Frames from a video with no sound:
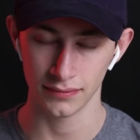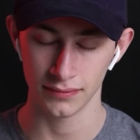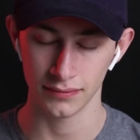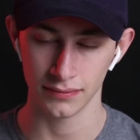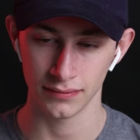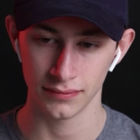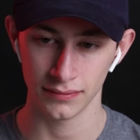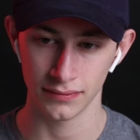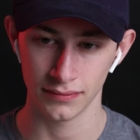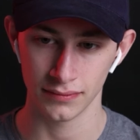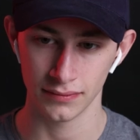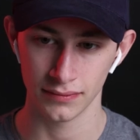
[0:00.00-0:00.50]

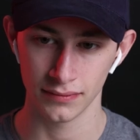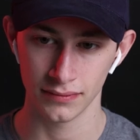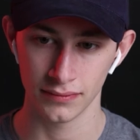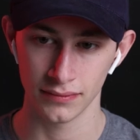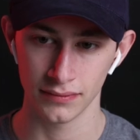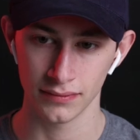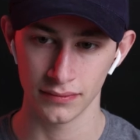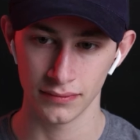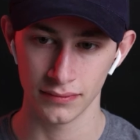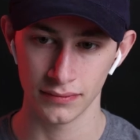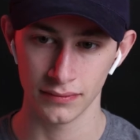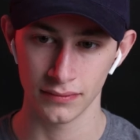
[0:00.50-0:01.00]

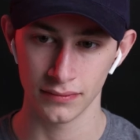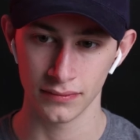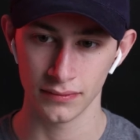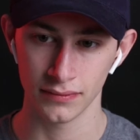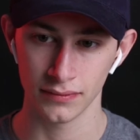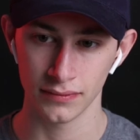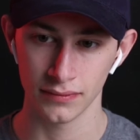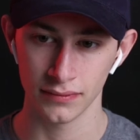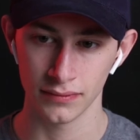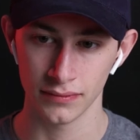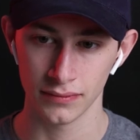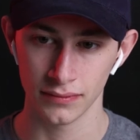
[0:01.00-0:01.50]

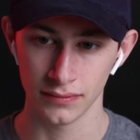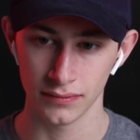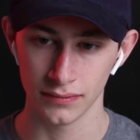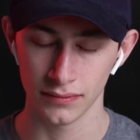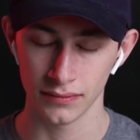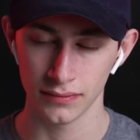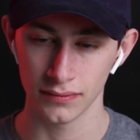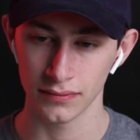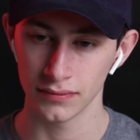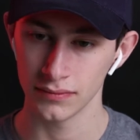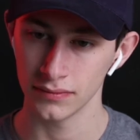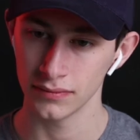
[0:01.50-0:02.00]

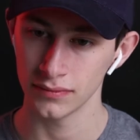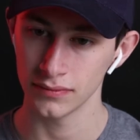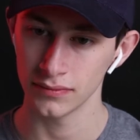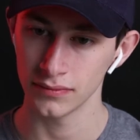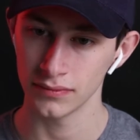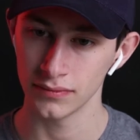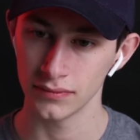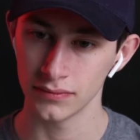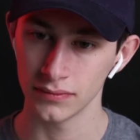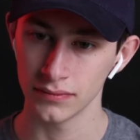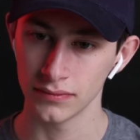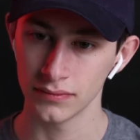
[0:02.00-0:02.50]

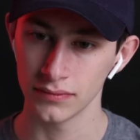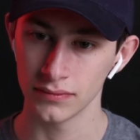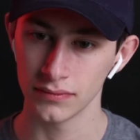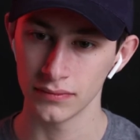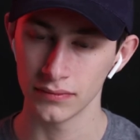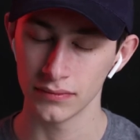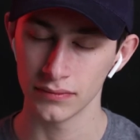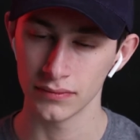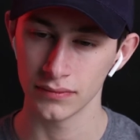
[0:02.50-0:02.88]
(silent)